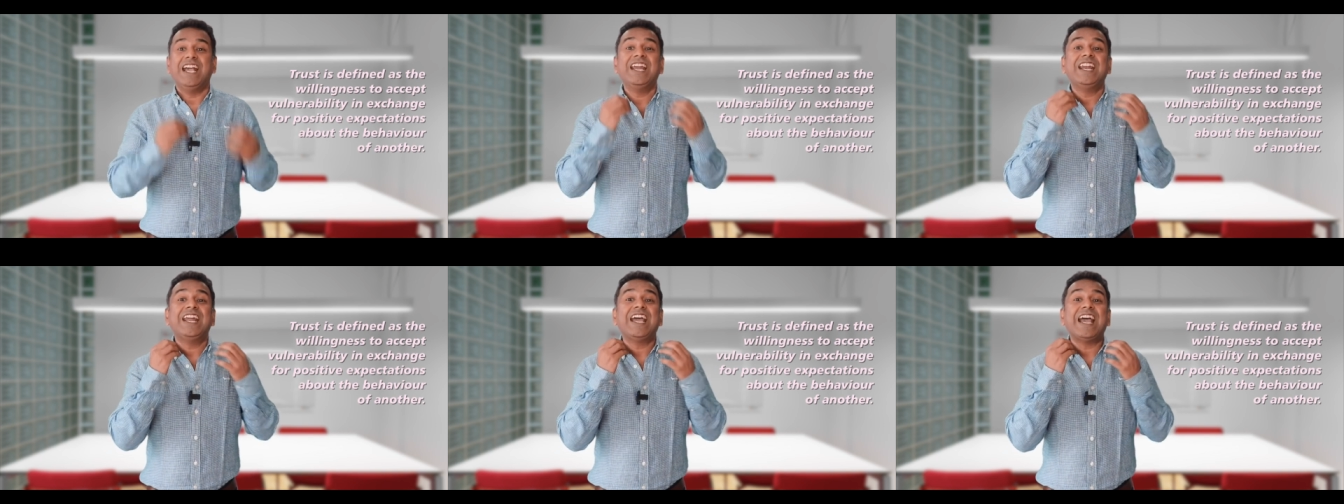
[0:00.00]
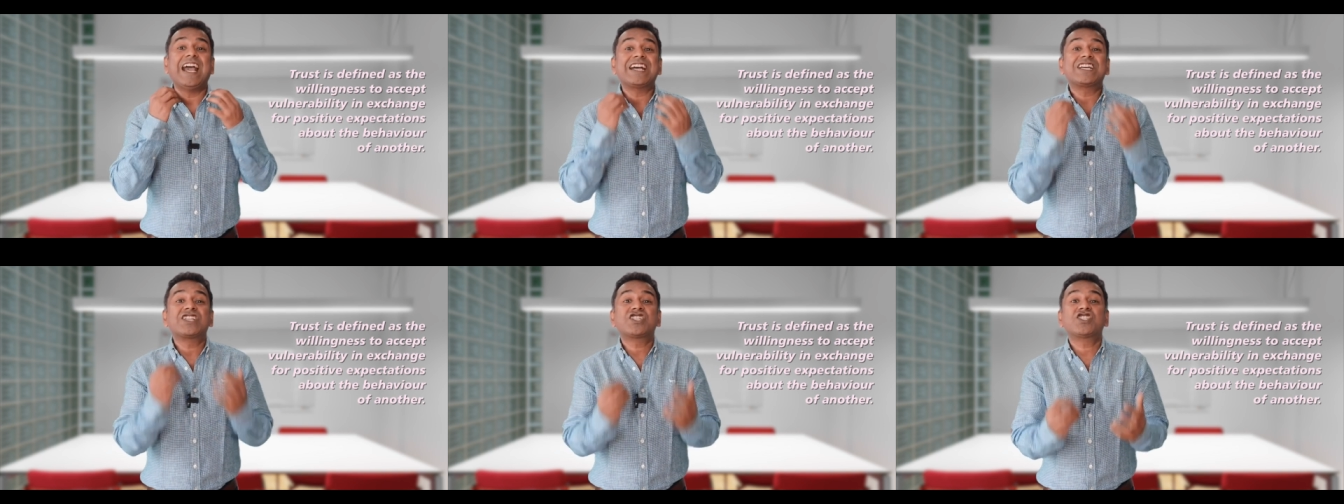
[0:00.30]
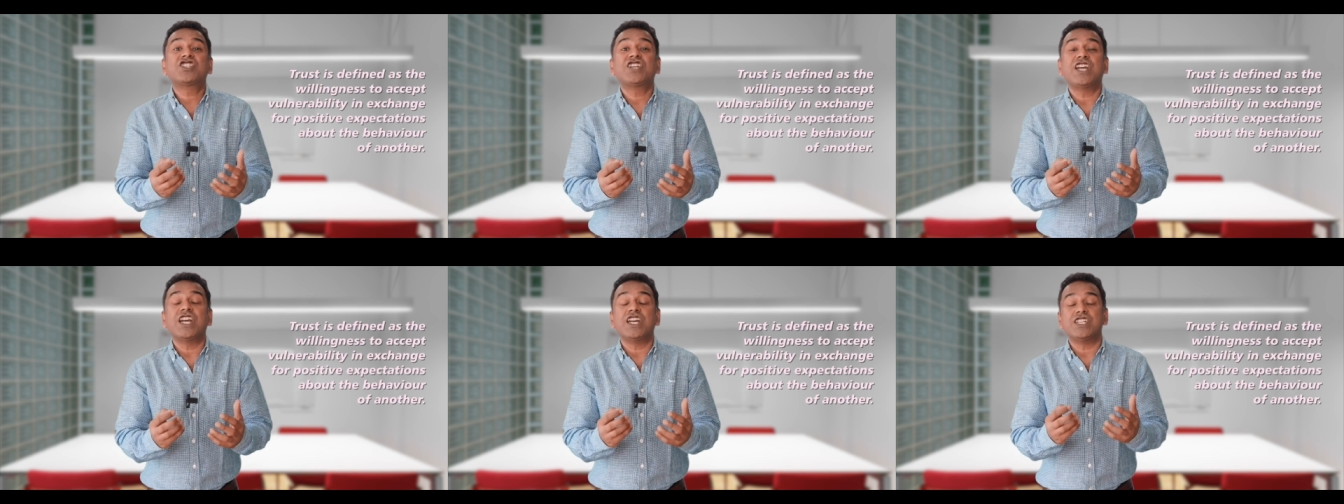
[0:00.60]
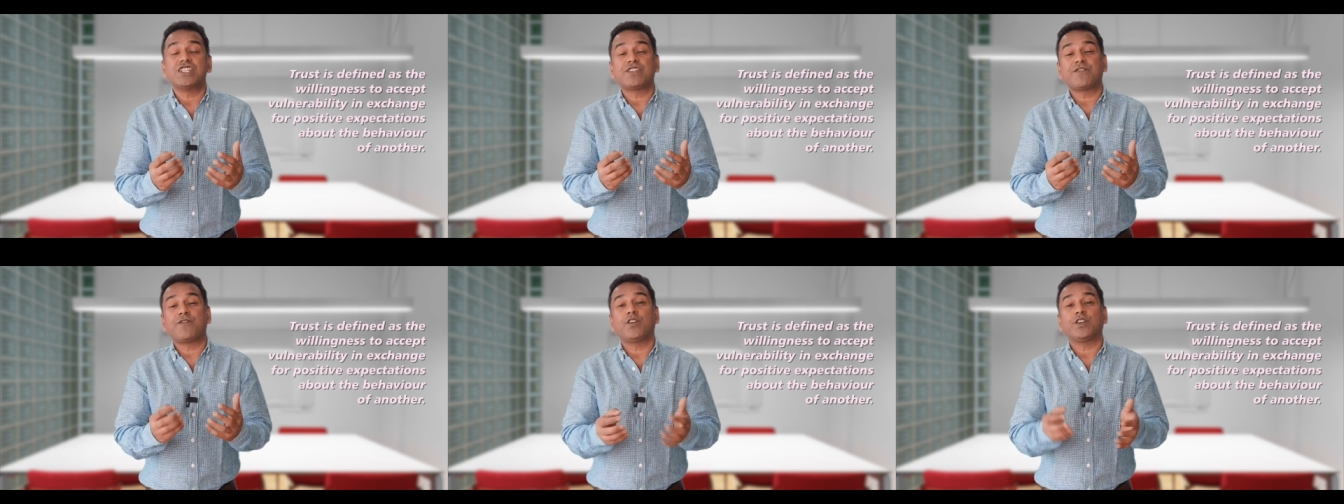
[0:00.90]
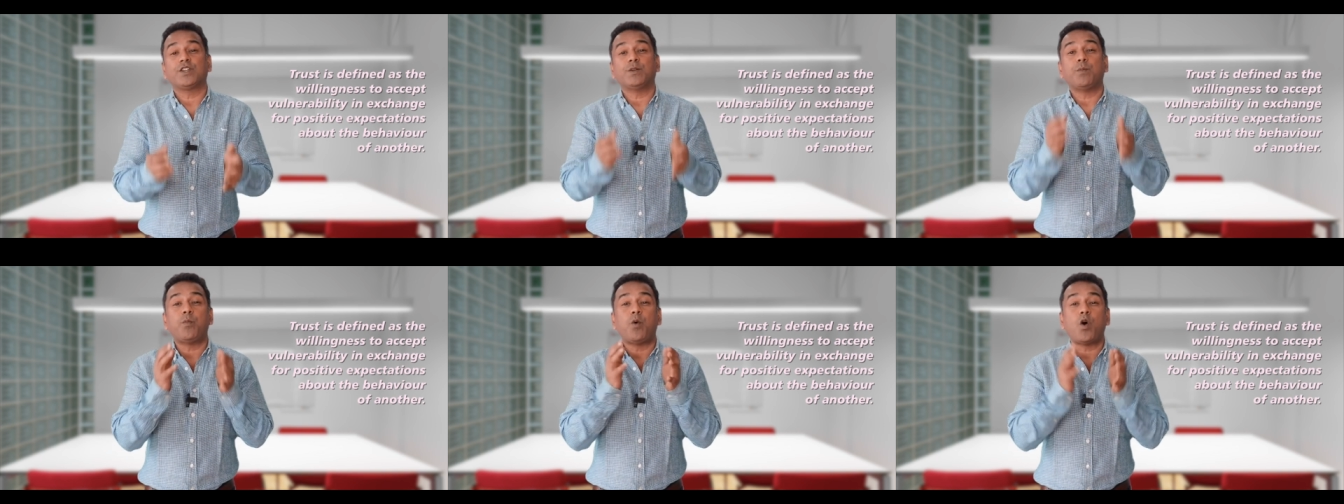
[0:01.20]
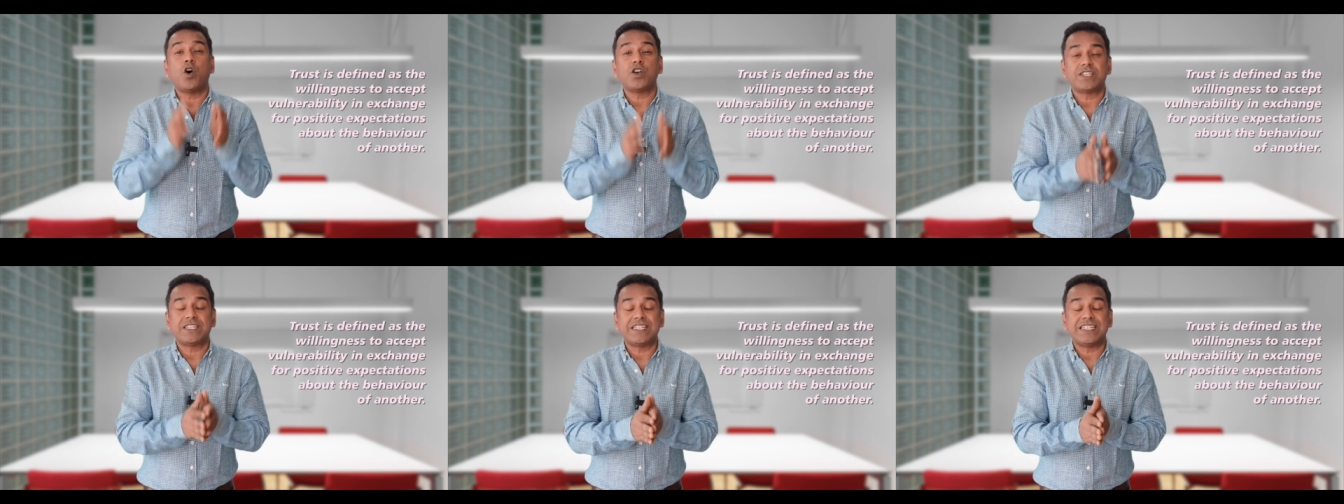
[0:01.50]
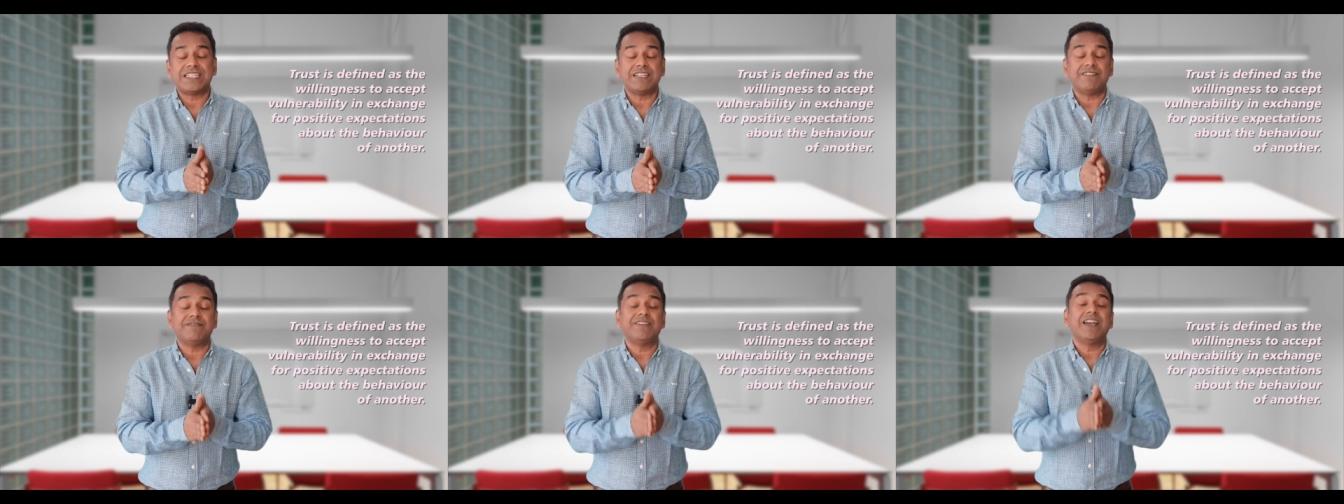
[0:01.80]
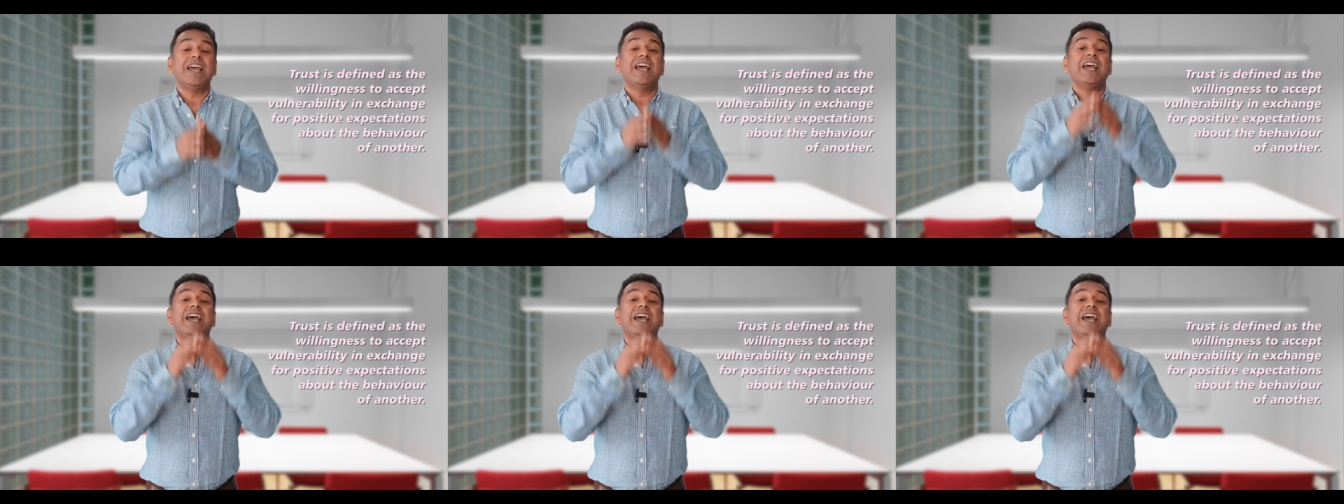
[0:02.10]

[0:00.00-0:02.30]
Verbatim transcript: in exchange for the positive